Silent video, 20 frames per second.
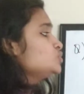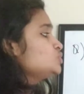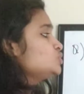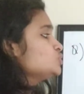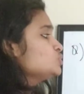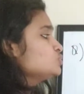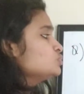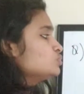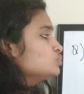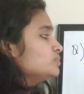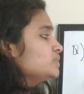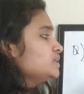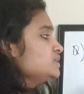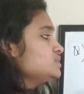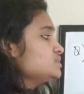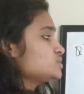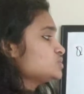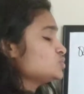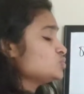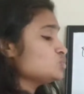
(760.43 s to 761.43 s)
2,
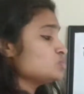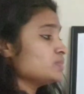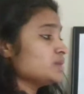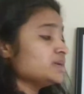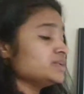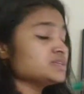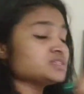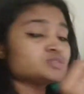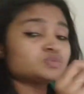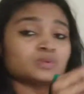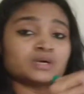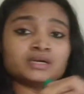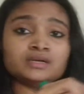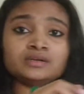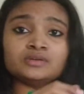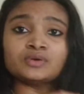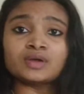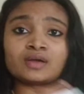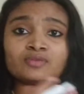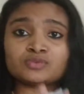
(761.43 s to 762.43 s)
means 2 minus
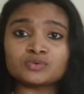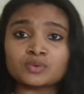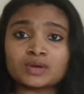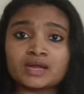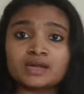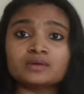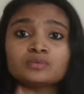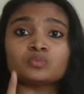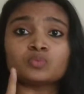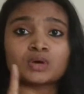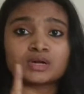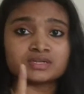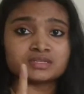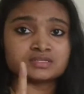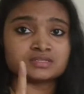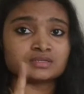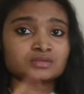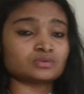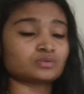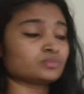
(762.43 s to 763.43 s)
1, you have to add 1
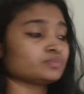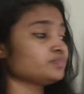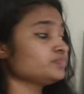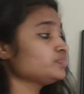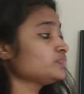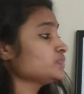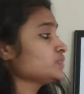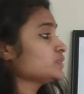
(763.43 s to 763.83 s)
zero.